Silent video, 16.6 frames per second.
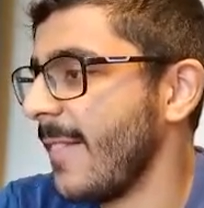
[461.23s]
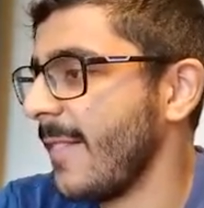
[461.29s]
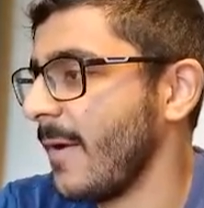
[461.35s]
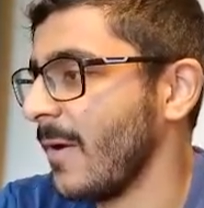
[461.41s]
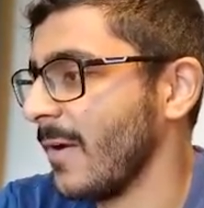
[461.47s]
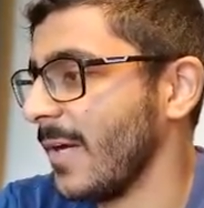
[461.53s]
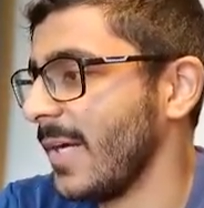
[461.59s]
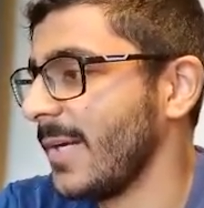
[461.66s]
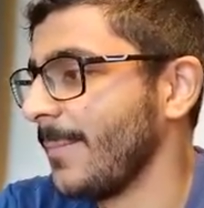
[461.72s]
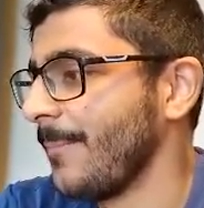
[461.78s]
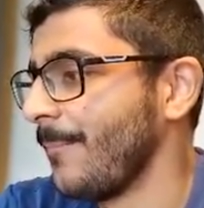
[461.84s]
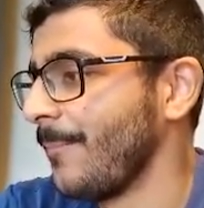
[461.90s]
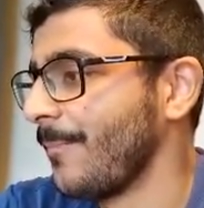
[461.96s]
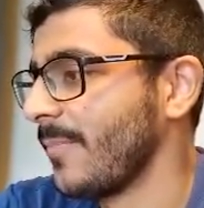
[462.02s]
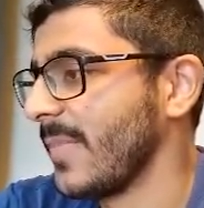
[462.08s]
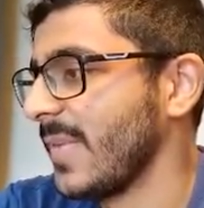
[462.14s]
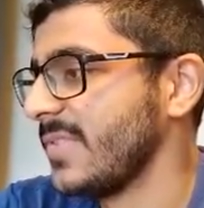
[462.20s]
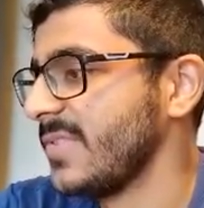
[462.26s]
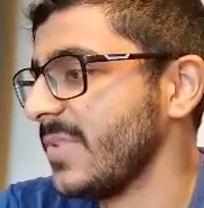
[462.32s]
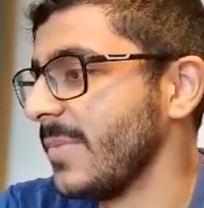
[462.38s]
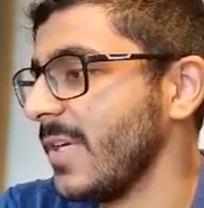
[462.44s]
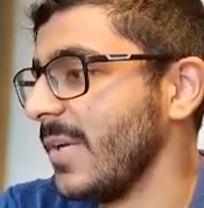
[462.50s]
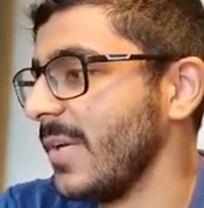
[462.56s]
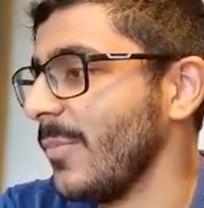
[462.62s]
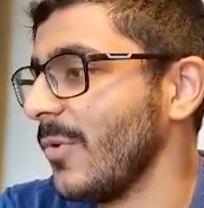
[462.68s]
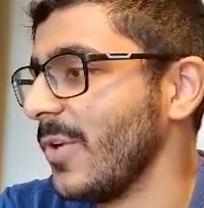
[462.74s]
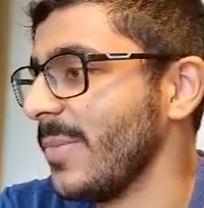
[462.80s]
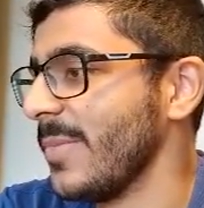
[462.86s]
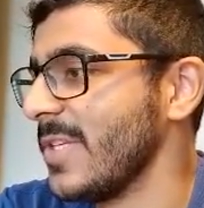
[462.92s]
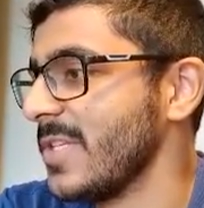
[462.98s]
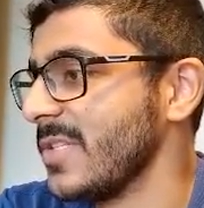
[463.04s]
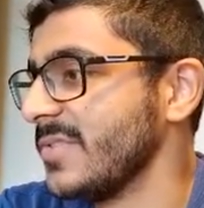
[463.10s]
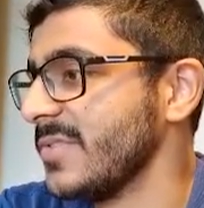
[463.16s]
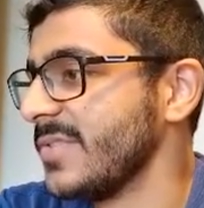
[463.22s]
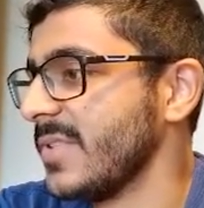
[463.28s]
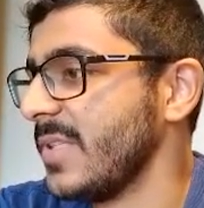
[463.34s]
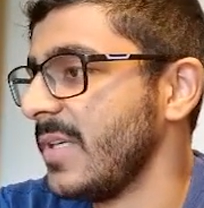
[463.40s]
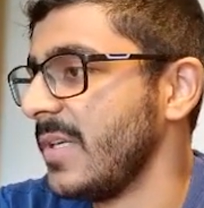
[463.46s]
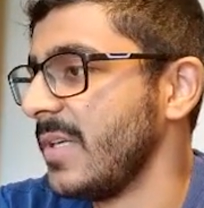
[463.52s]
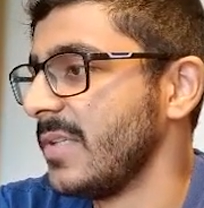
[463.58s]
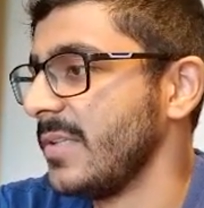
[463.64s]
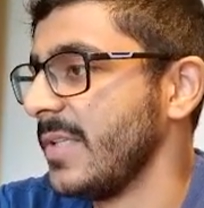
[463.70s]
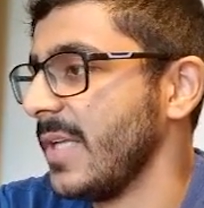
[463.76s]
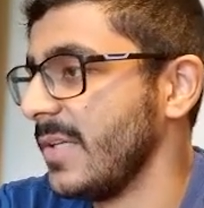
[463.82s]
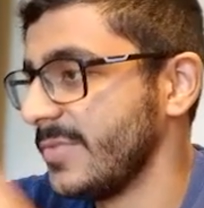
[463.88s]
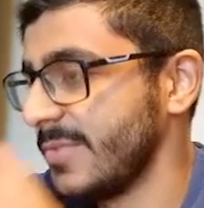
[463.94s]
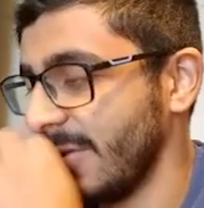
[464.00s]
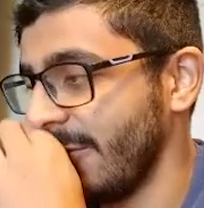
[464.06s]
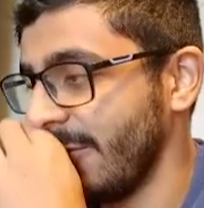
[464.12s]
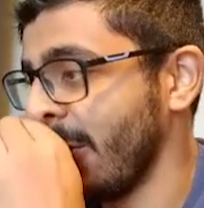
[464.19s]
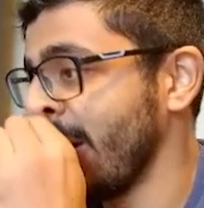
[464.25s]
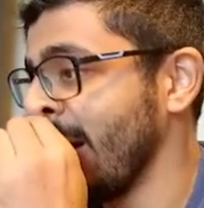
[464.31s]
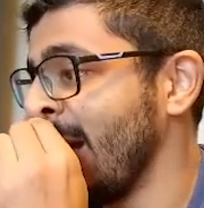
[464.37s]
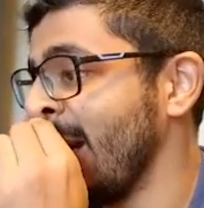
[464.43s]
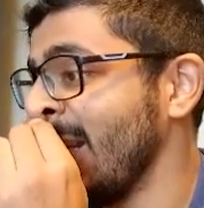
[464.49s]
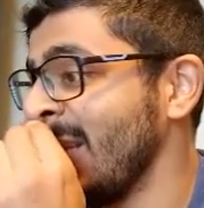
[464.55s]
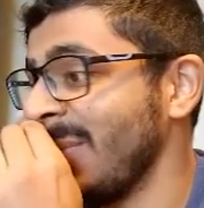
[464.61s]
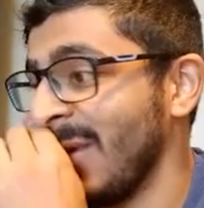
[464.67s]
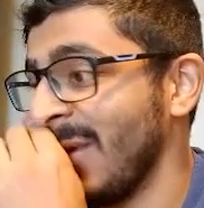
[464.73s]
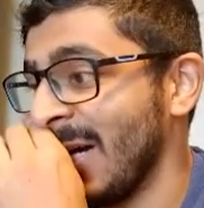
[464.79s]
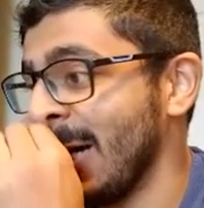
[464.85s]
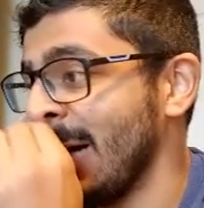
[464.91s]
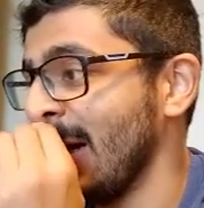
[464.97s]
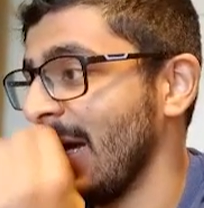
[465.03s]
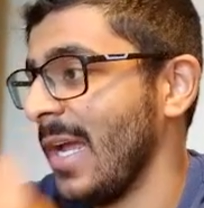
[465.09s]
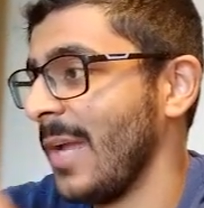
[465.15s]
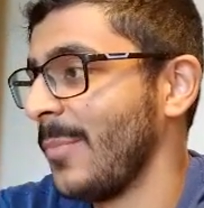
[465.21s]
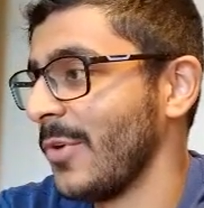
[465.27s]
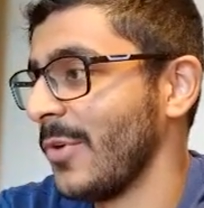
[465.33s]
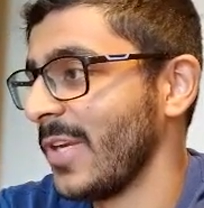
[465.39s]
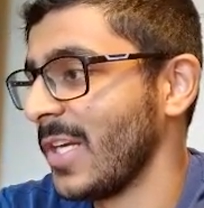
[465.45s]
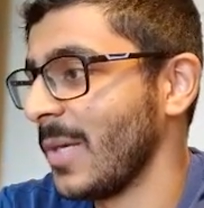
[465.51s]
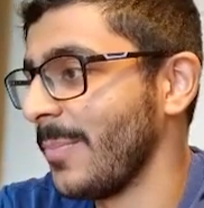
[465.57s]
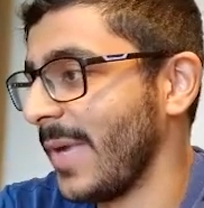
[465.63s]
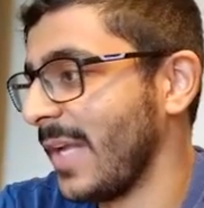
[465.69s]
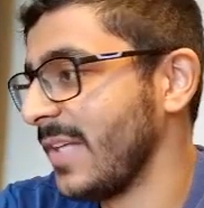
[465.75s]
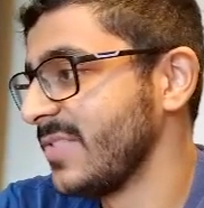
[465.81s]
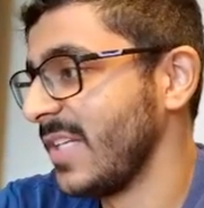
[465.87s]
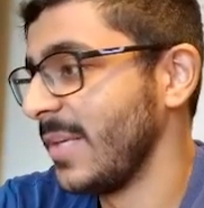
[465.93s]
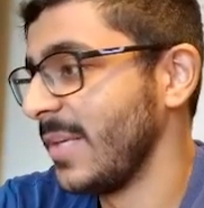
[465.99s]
All right. Similarly, more images. Then so for erythema, I put in comparison